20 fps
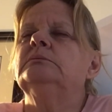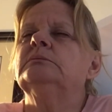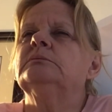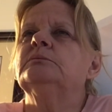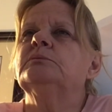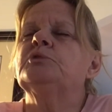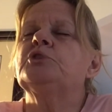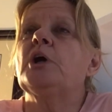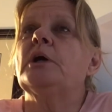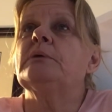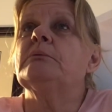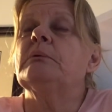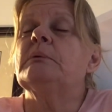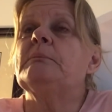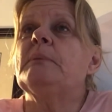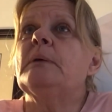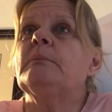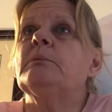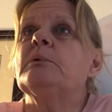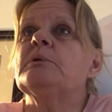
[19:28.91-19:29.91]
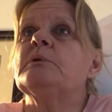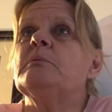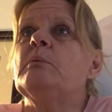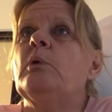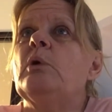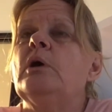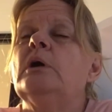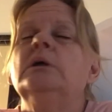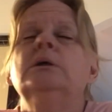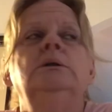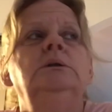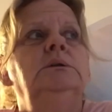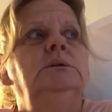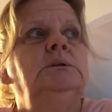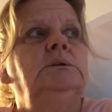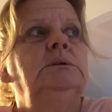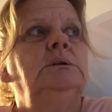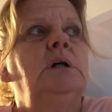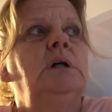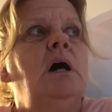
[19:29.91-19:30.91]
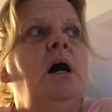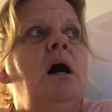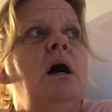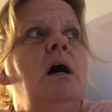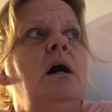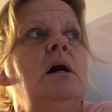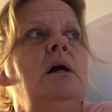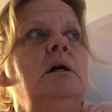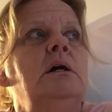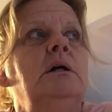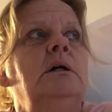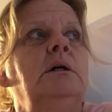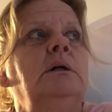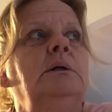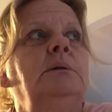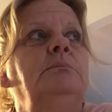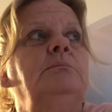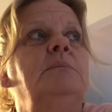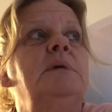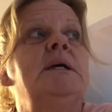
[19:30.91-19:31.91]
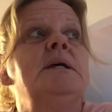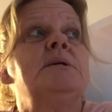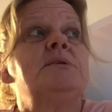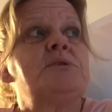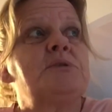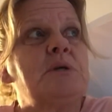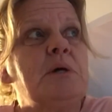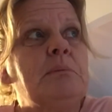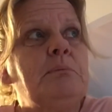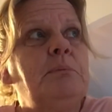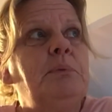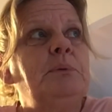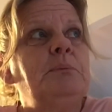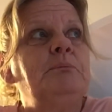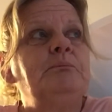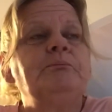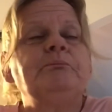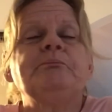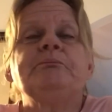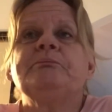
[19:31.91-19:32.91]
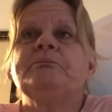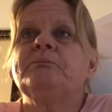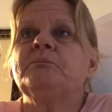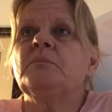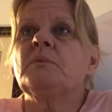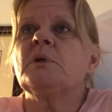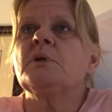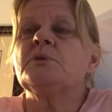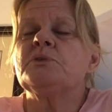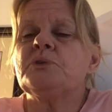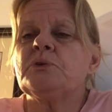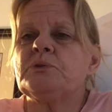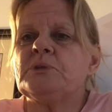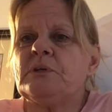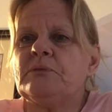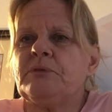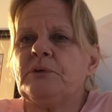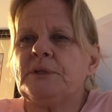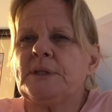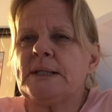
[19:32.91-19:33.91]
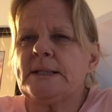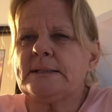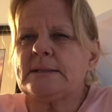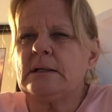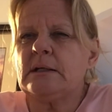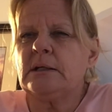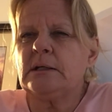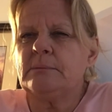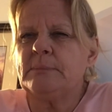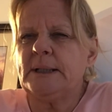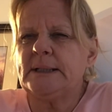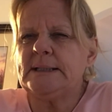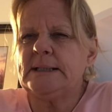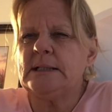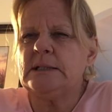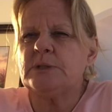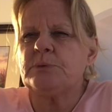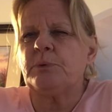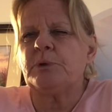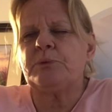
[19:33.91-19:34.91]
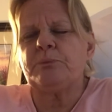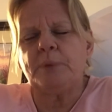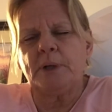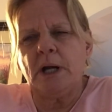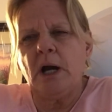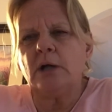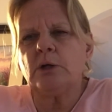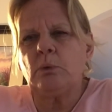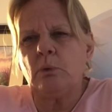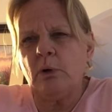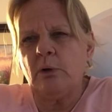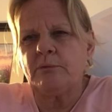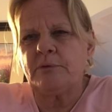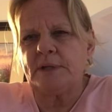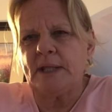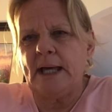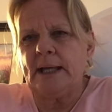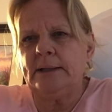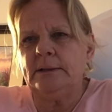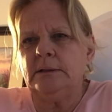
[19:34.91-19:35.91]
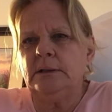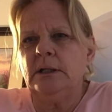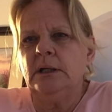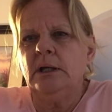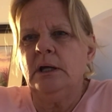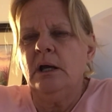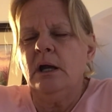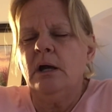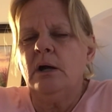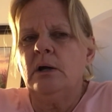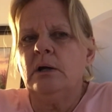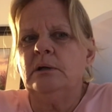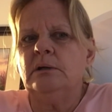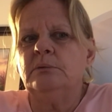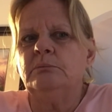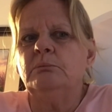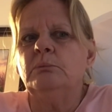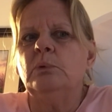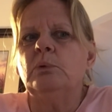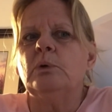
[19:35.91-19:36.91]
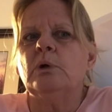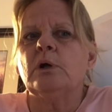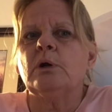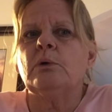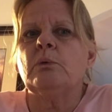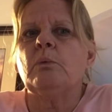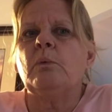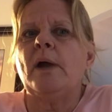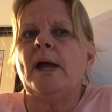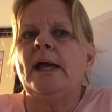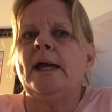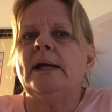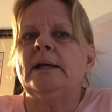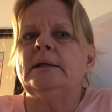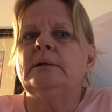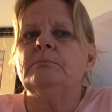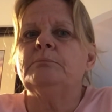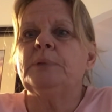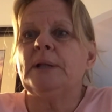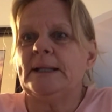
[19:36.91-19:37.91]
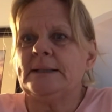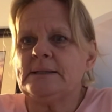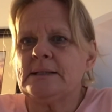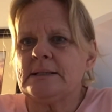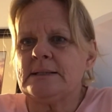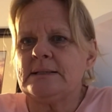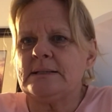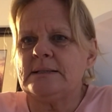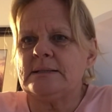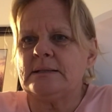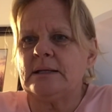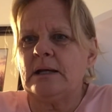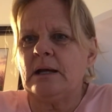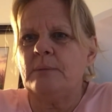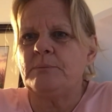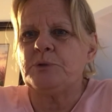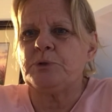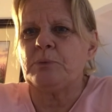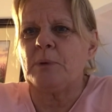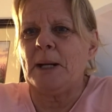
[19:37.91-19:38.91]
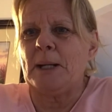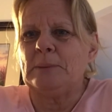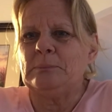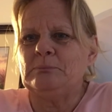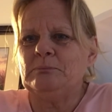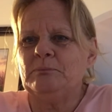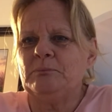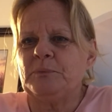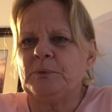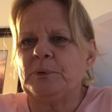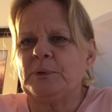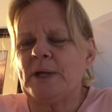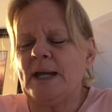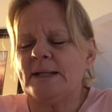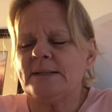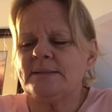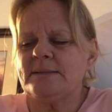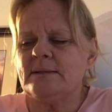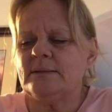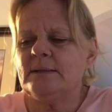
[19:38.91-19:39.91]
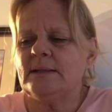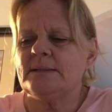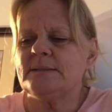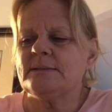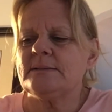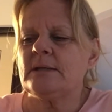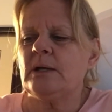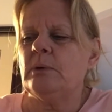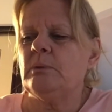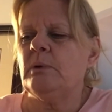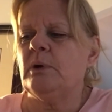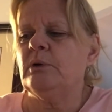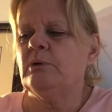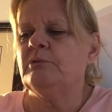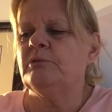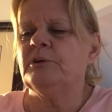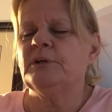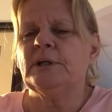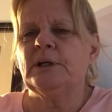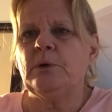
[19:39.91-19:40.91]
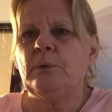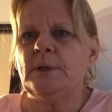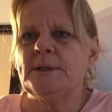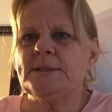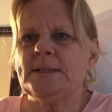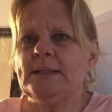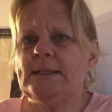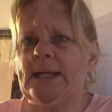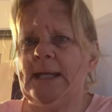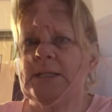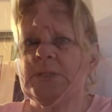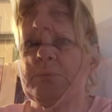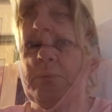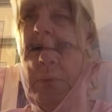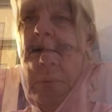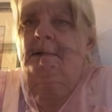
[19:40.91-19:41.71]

I'm trying to remember them all. Hyssop. So different things that I'm going to make teas with, but I'll go over that more when planting season comes around. Okay, so let's go over and go on to the next one.